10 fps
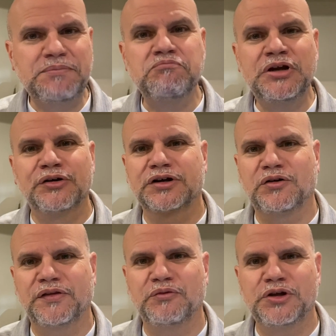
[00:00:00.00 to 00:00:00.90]

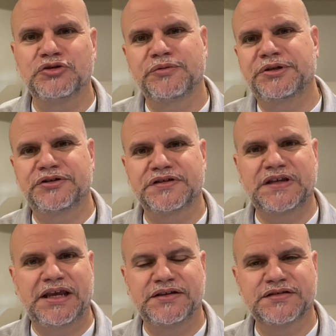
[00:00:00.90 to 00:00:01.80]
miracle that we attribute to
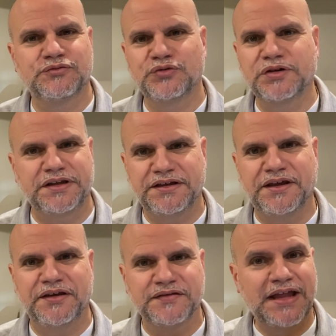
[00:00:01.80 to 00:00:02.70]
saints really
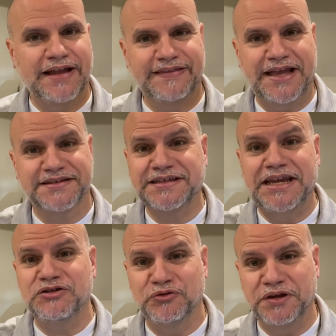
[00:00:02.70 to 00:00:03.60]
is not that
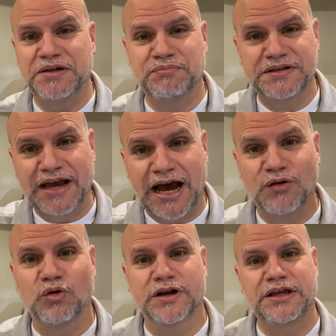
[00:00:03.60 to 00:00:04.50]
saint doing it, but God
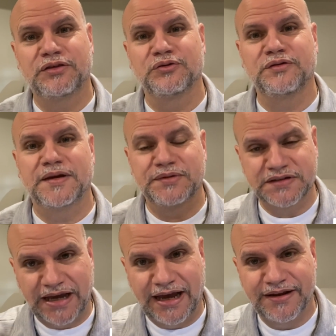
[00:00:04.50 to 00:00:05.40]
working through them.
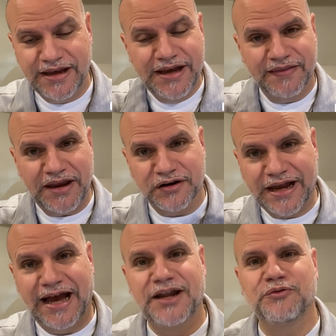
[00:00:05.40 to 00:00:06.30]
They are
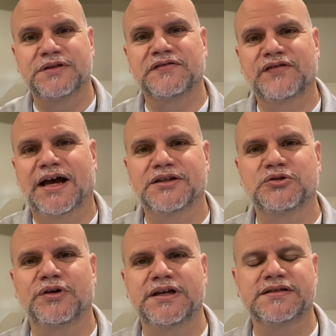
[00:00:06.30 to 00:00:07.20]
conduits of God's
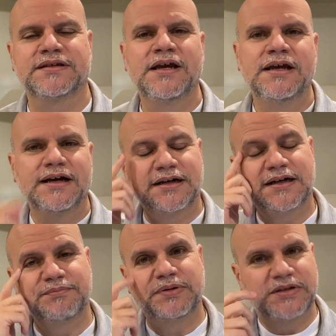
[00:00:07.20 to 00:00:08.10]
grace,
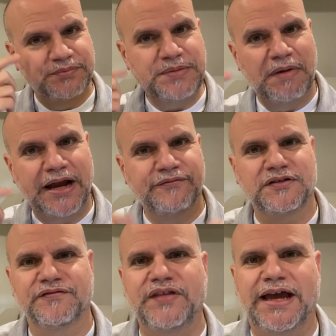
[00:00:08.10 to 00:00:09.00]
but to be
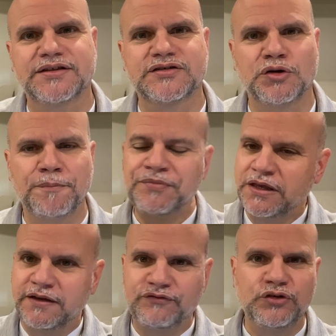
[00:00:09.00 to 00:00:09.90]
mindful of that. So
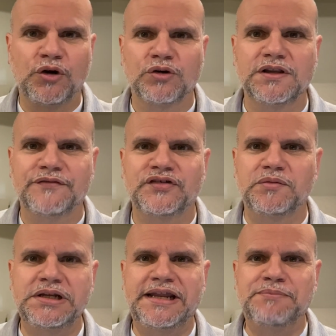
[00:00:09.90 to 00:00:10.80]
if you know or love
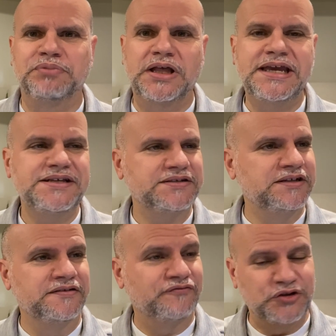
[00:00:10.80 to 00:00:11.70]
somebody named Blaise,
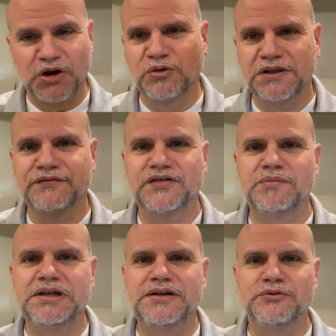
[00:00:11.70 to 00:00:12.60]
if you know or love
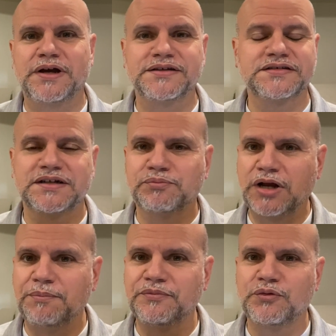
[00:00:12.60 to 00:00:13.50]
somebody who has
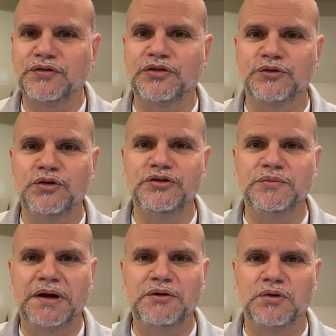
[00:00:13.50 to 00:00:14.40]
problems with the throat, you
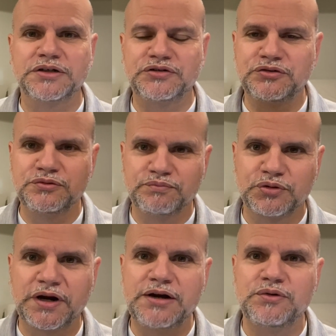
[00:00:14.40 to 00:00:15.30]
might want to
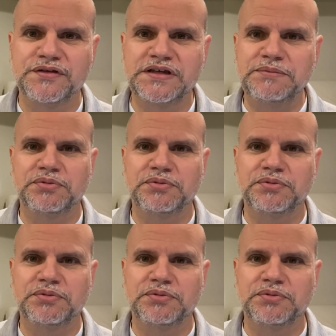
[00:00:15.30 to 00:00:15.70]
pray with St.